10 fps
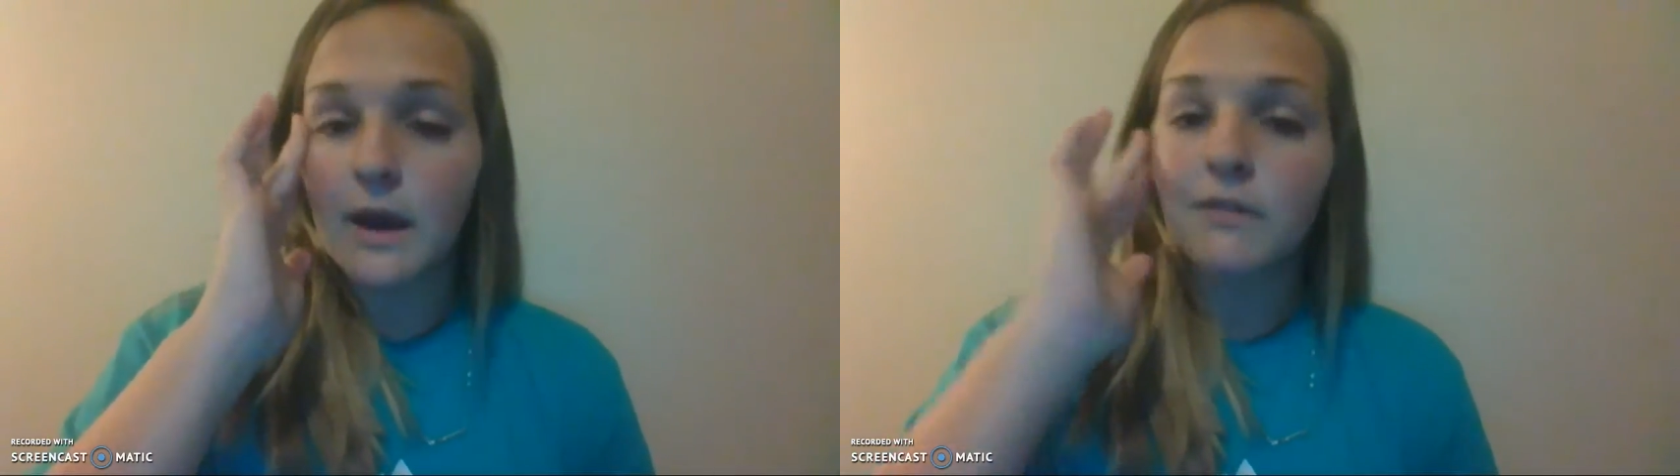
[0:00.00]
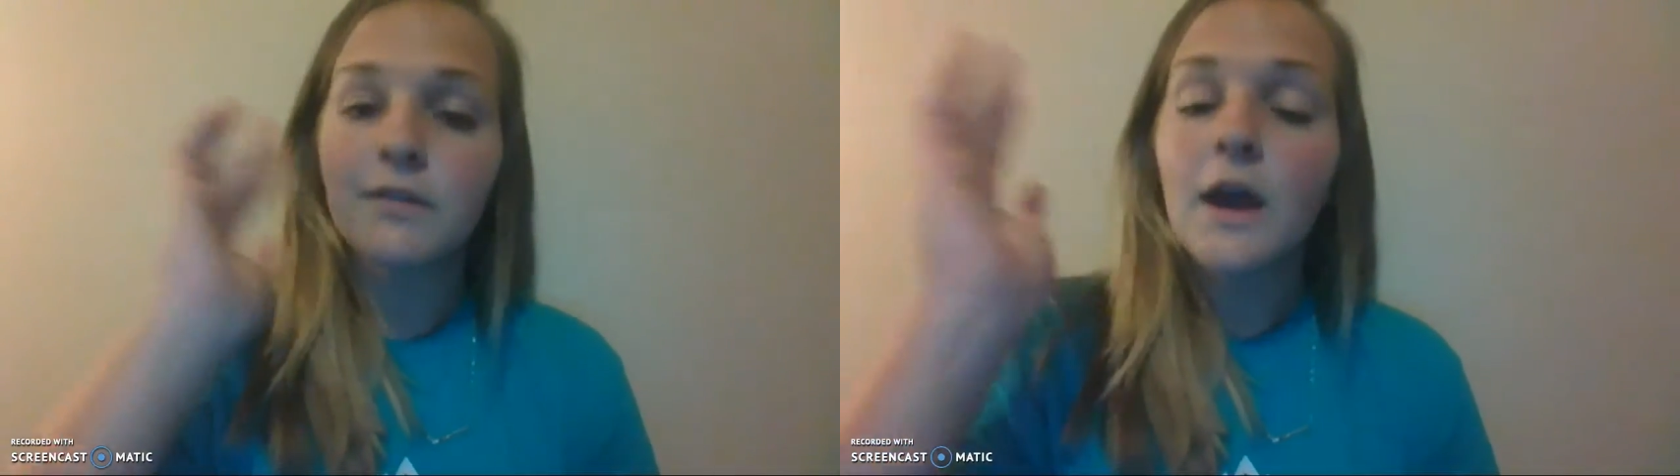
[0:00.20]

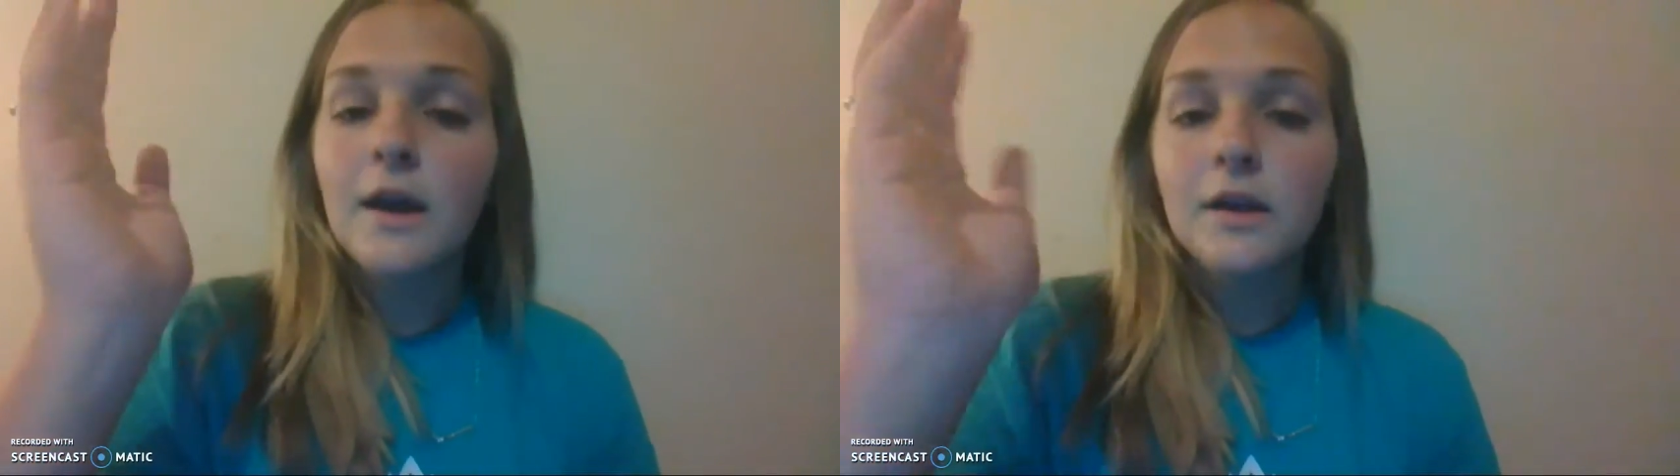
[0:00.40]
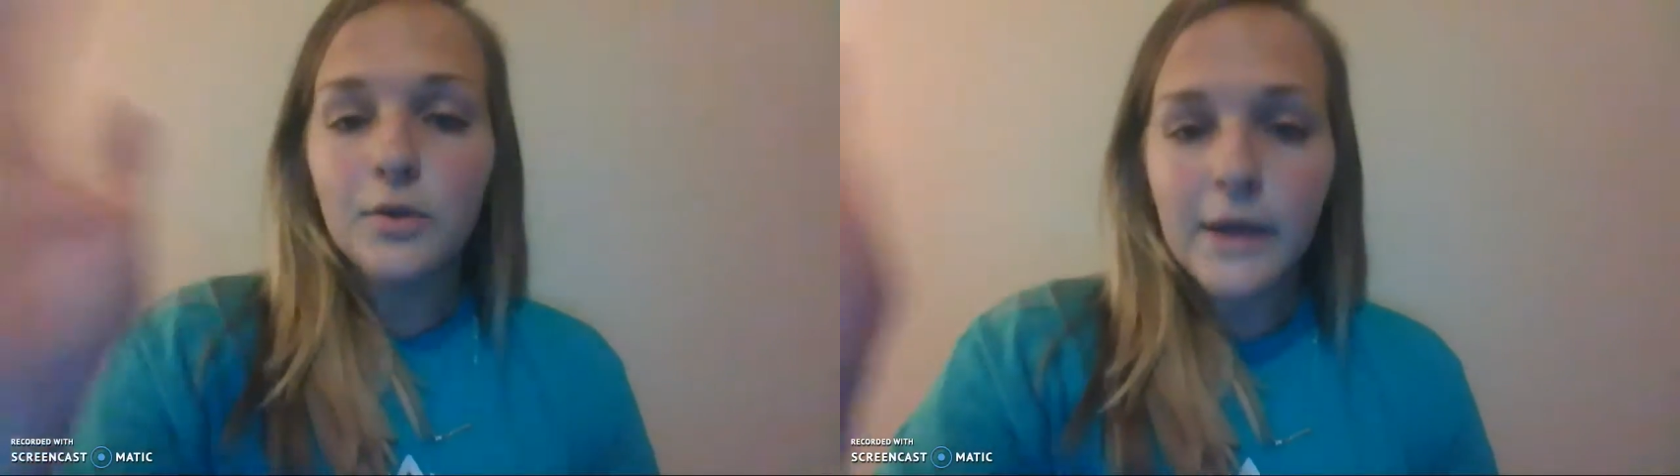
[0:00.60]
F.
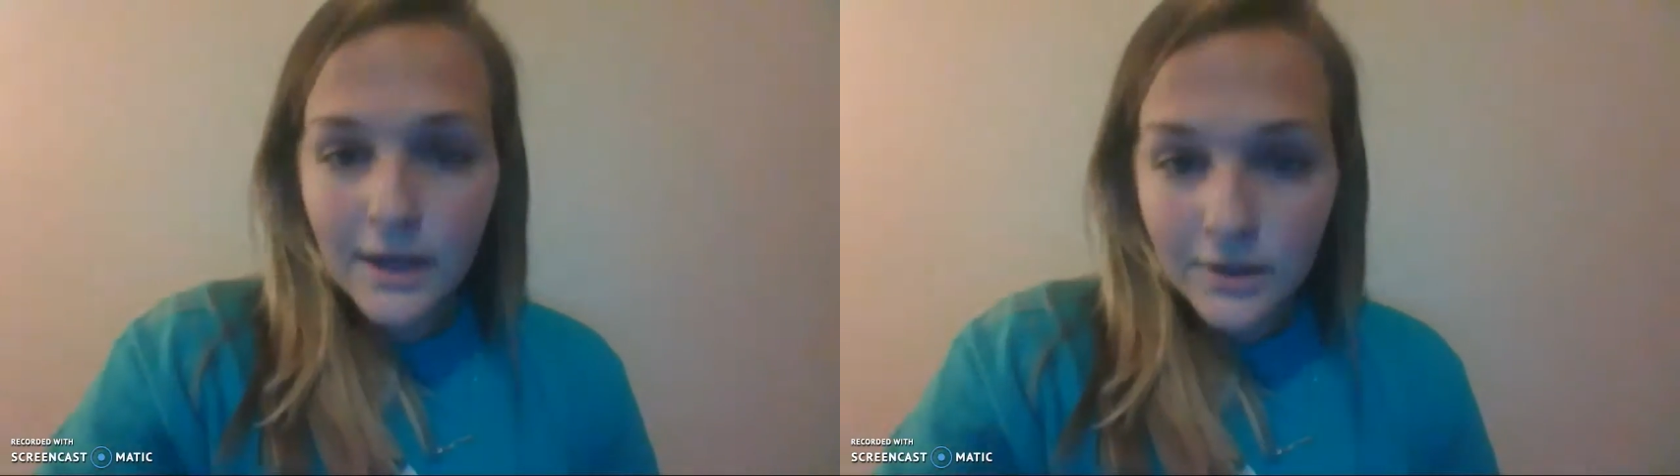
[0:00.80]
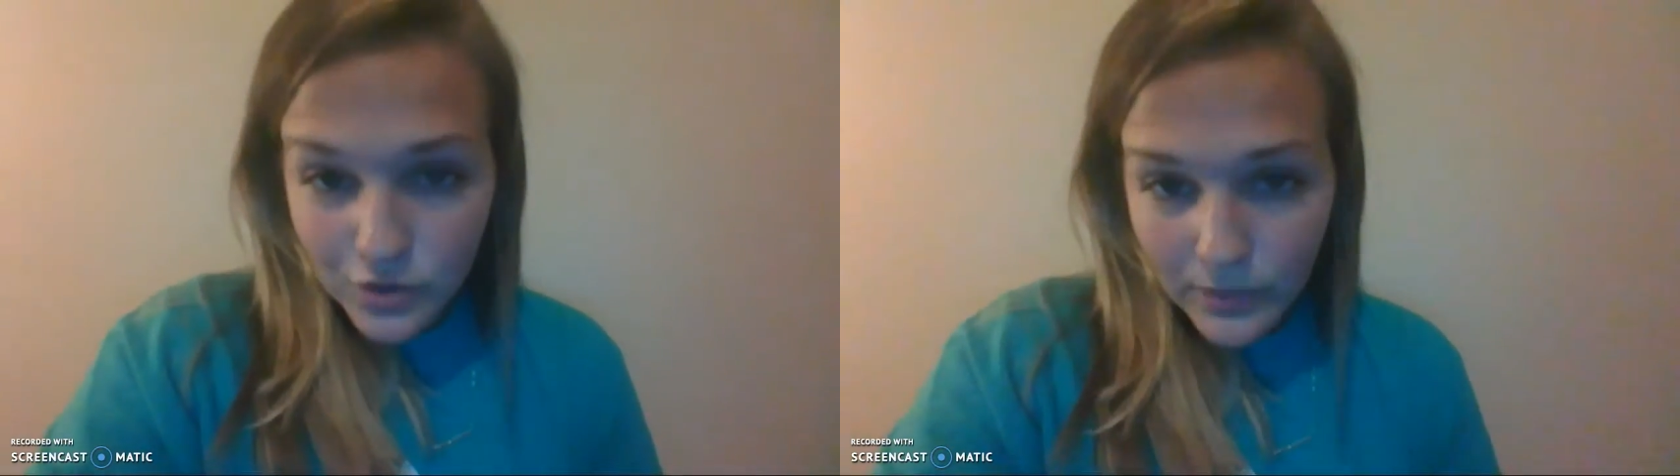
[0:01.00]
You
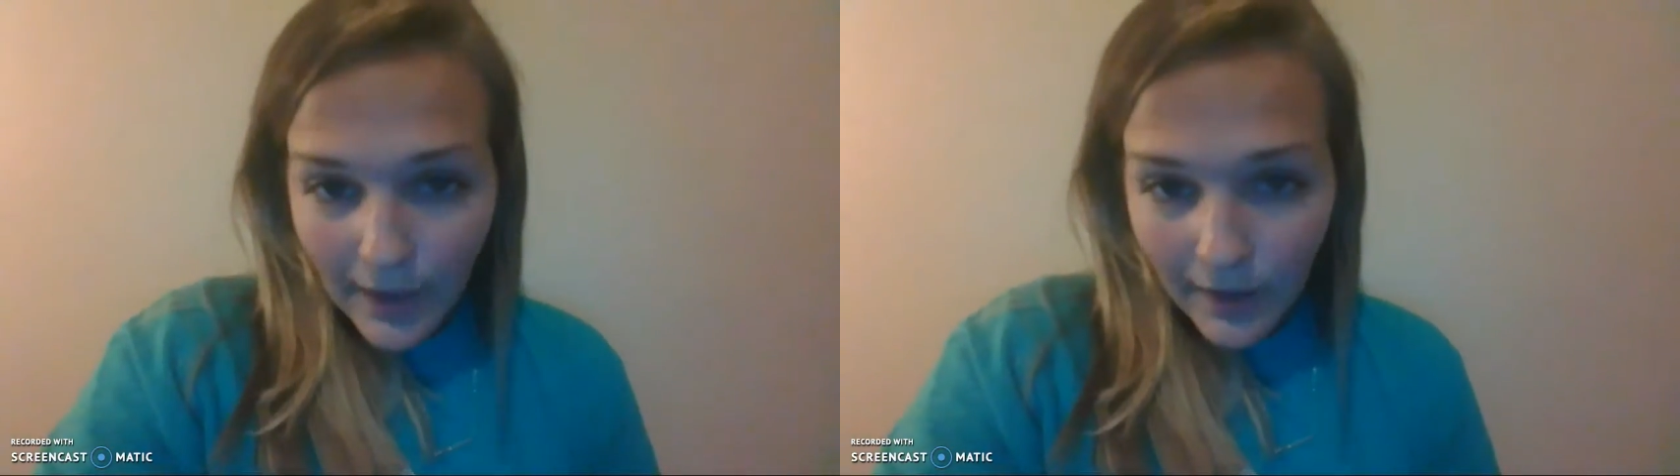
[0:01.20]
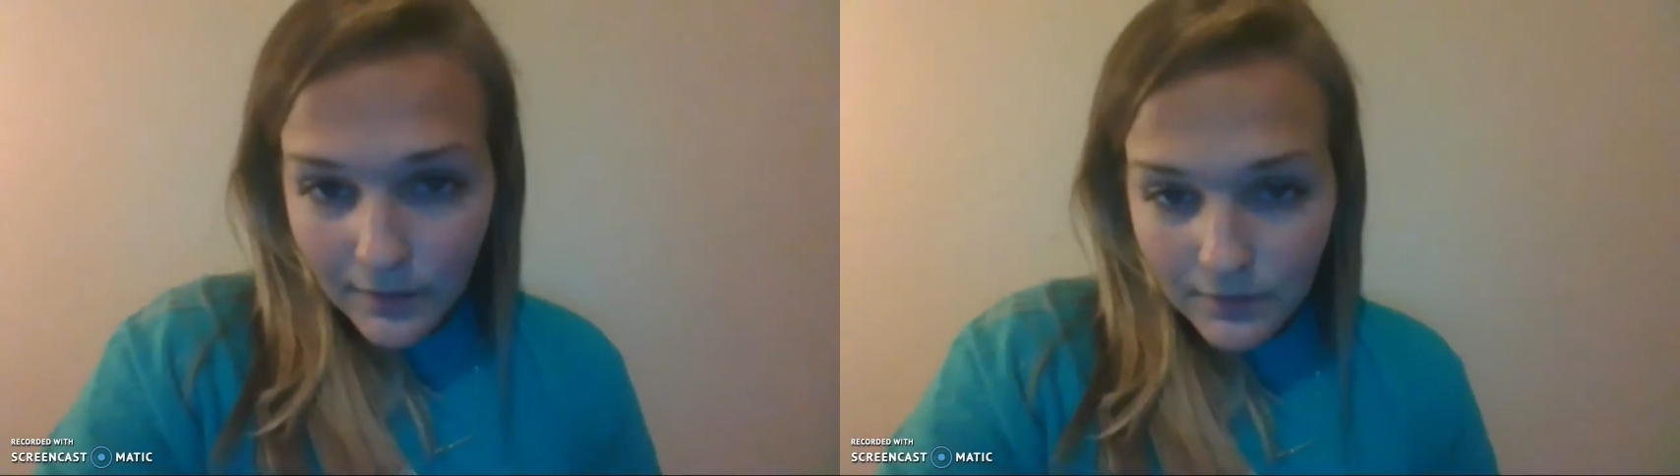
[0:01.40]
can't do
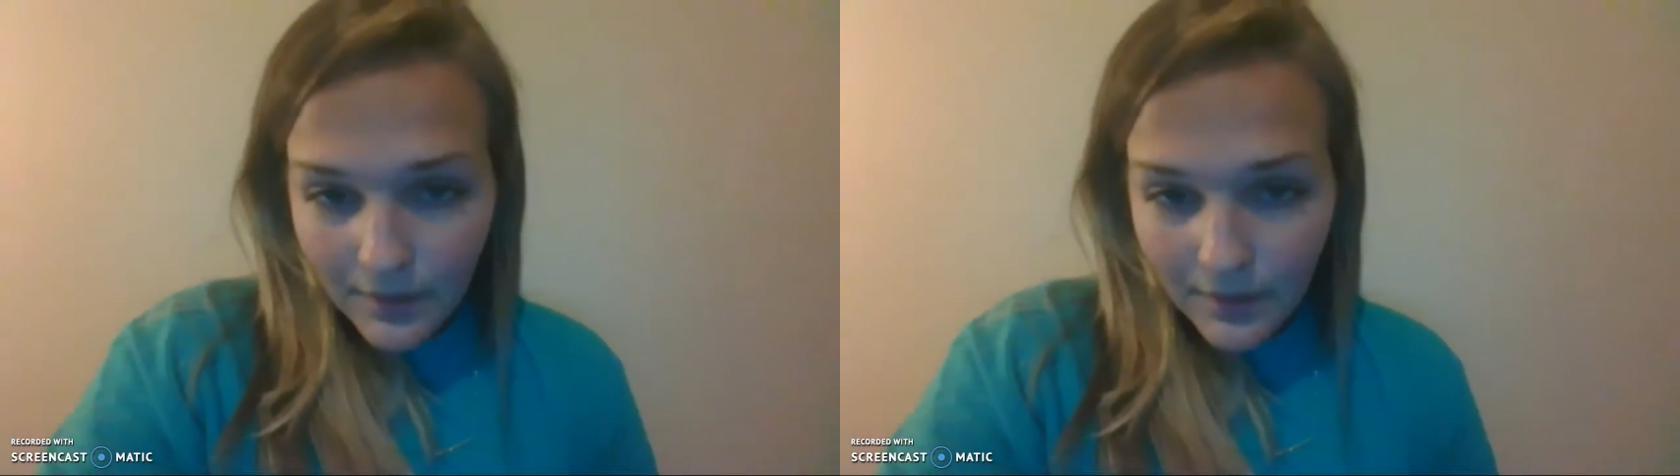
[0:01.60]
that.